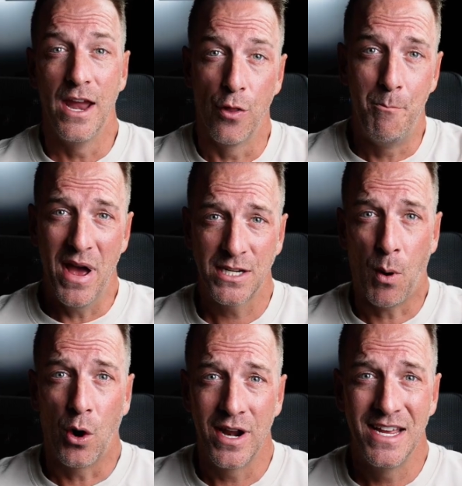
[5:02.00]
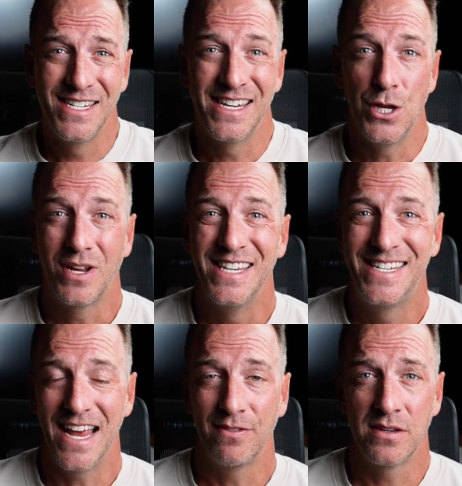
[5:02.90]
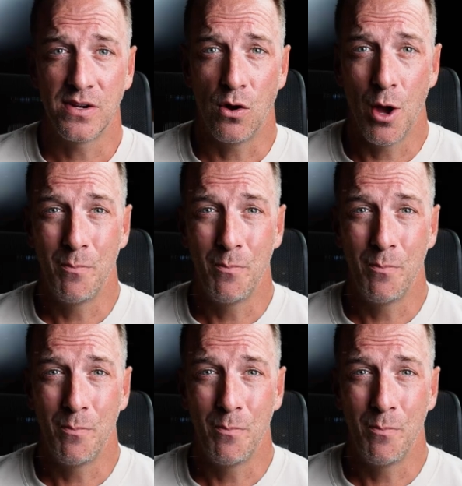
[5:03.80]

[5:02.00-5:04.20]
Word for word: Now, the best part is, is that you can set this all